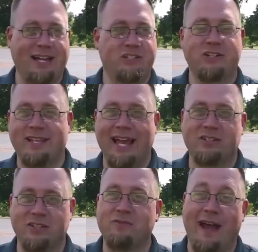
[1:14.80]
just
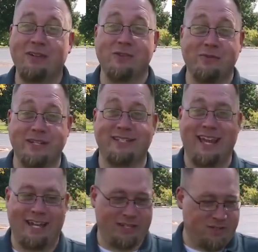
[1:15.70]
actually factory
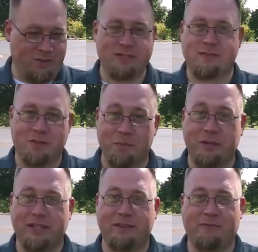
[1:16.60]
reset it, so it's
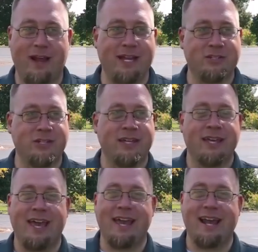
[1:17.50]
completely fresh.
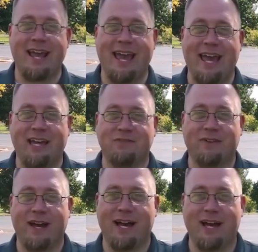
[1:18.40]
And I have
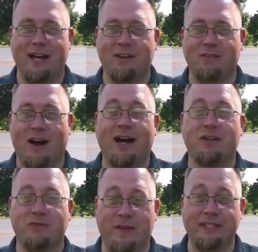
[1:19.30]

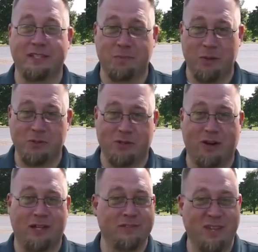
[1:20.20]
auto face exposure
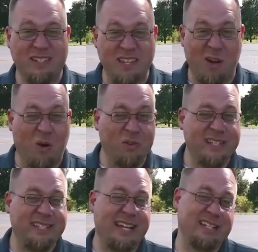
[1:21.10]
on. So that's the only
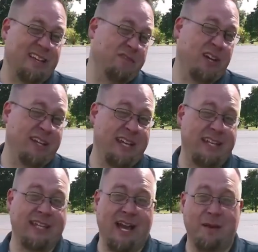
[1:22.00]
settings I've done
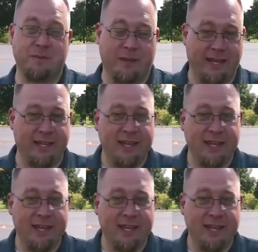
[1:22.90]
in the OBSBOT.